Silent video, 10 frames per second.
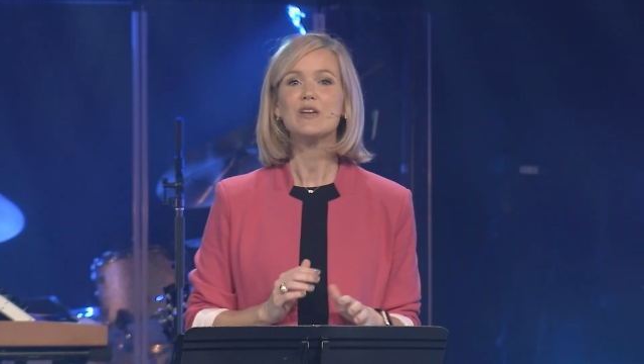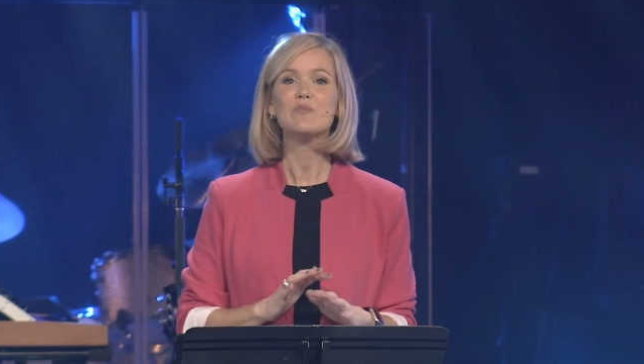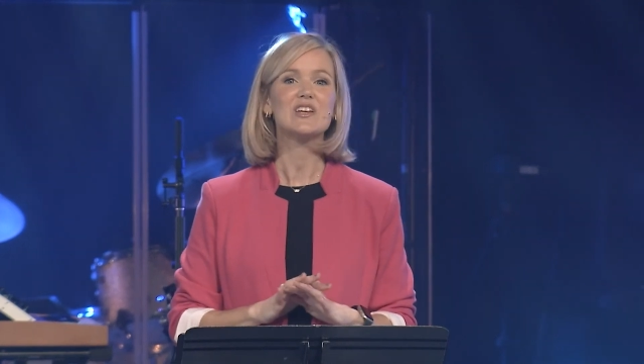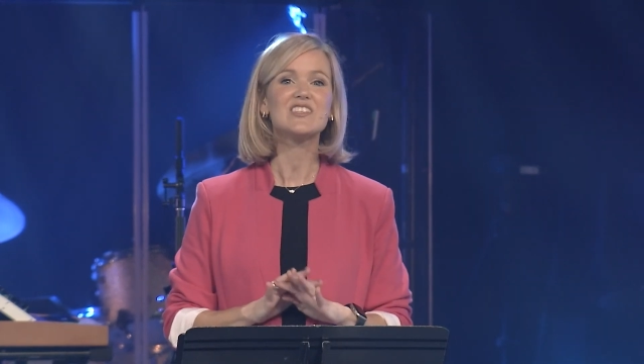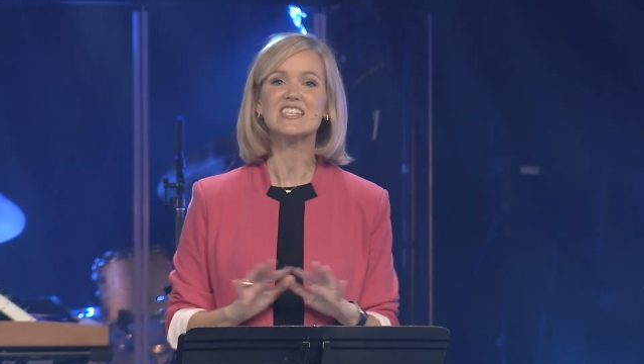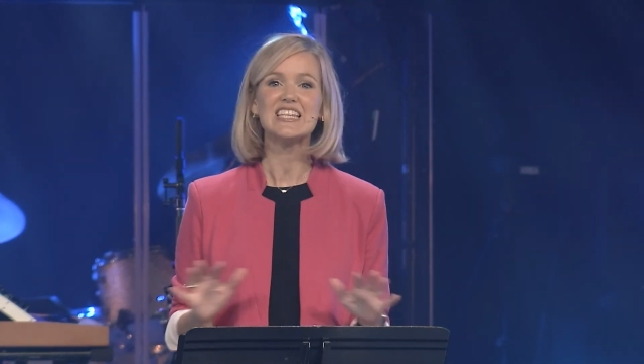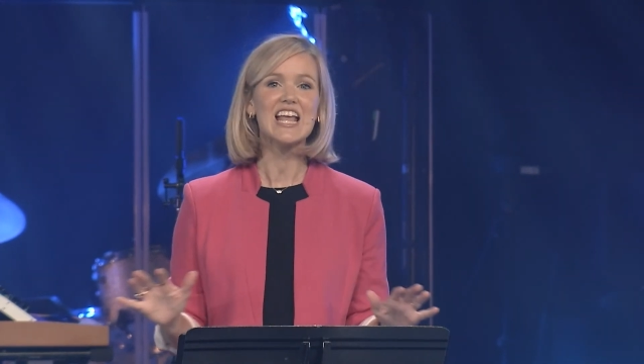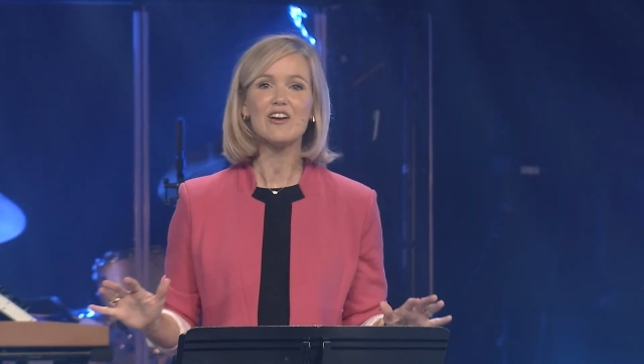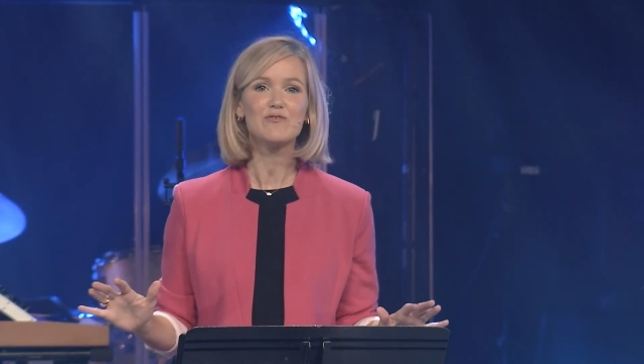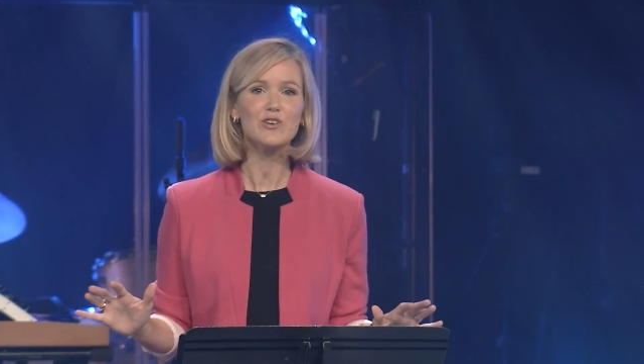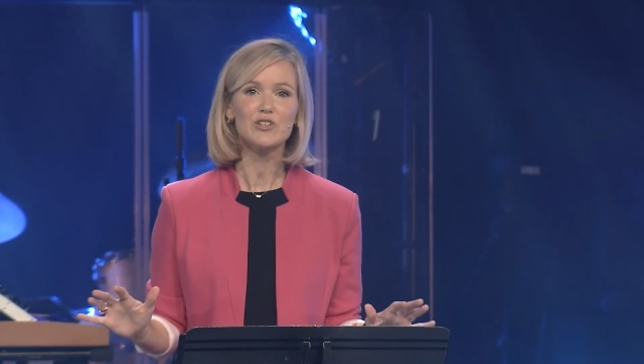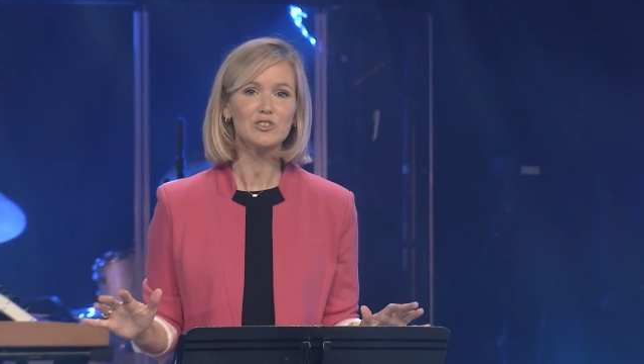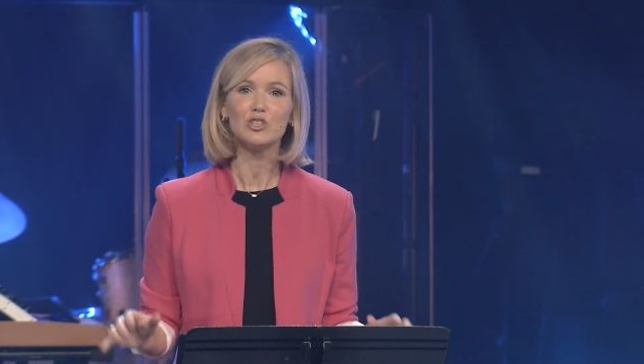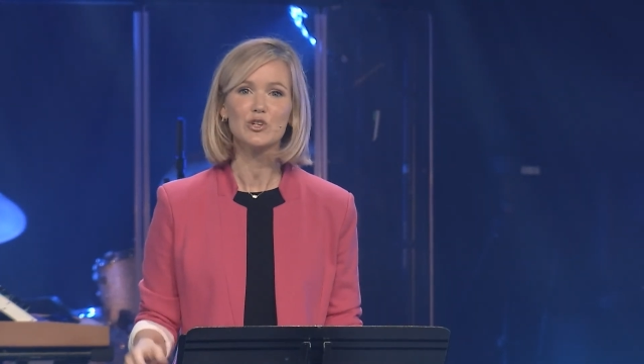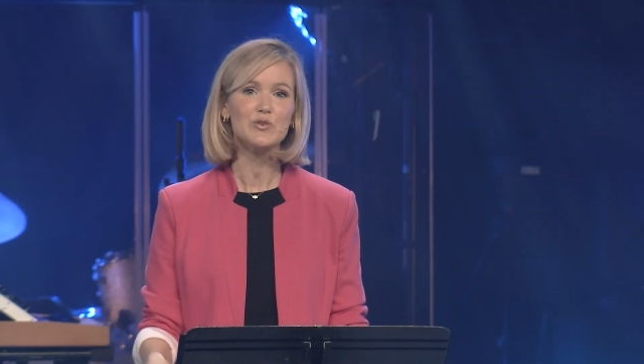must never
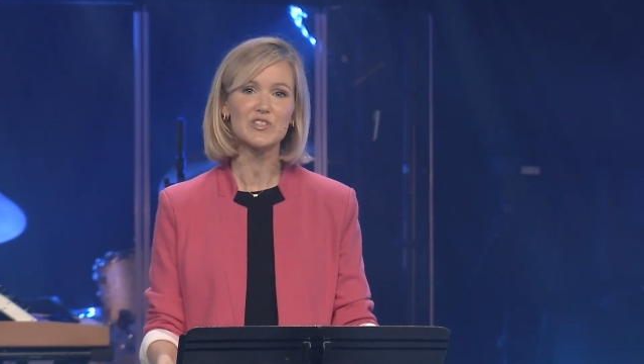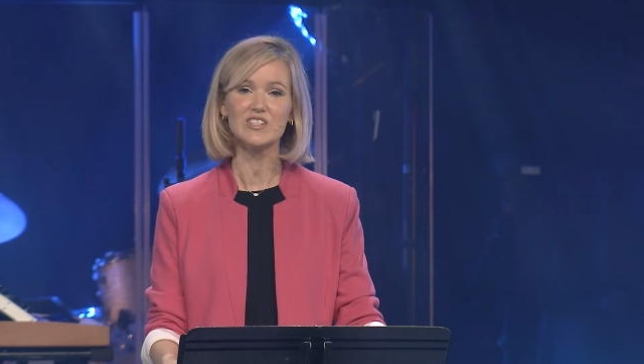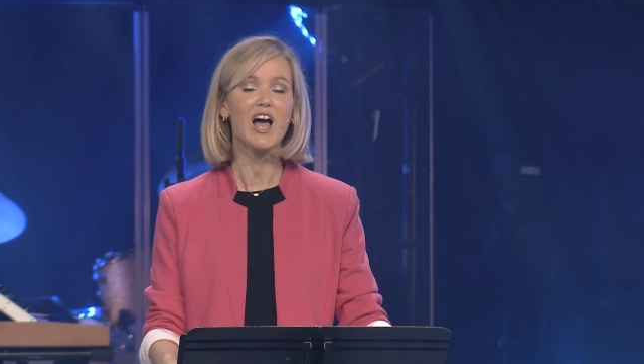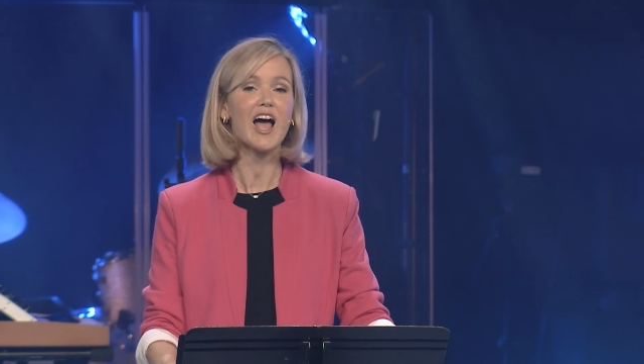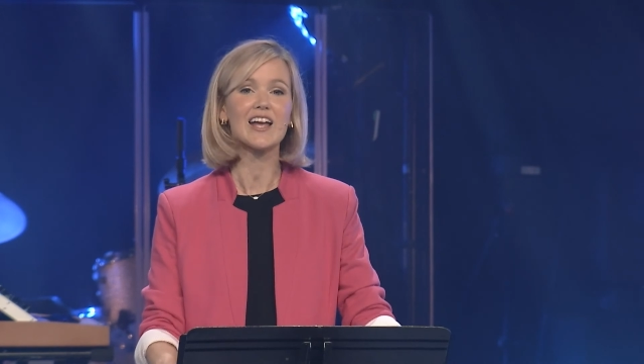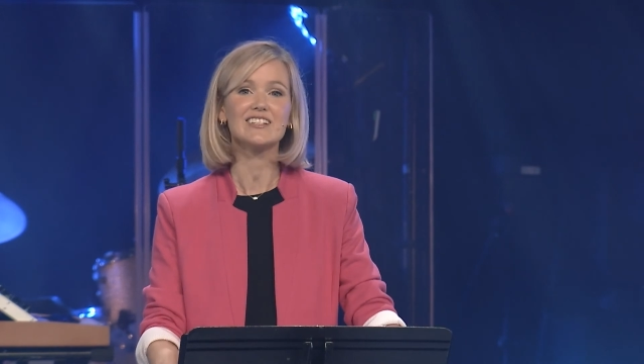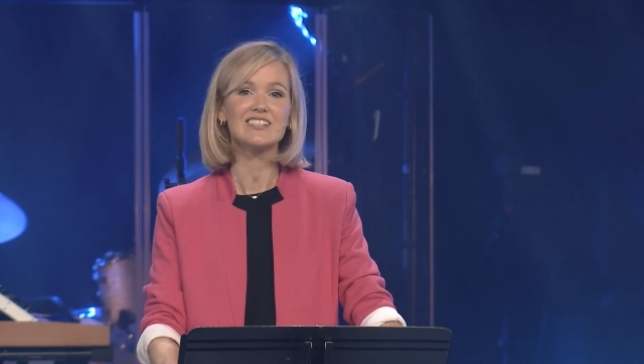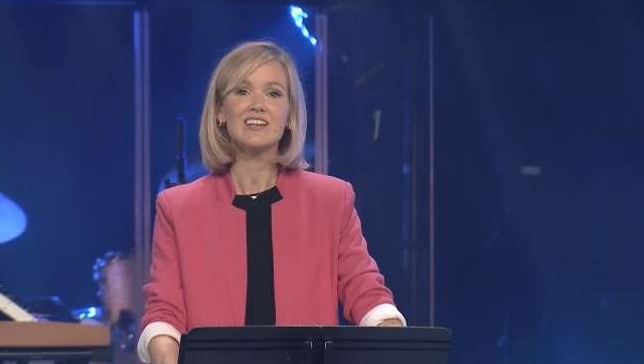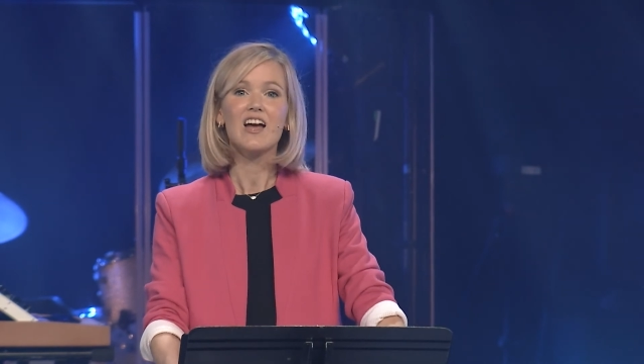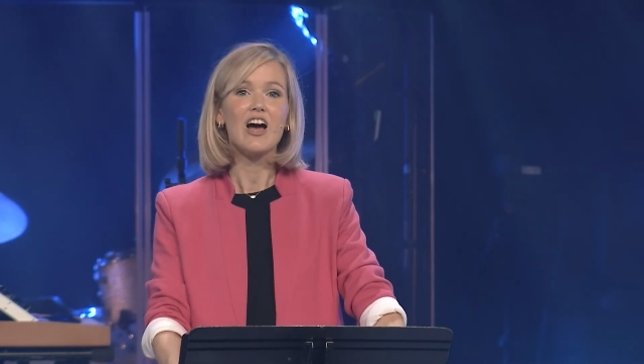lose sight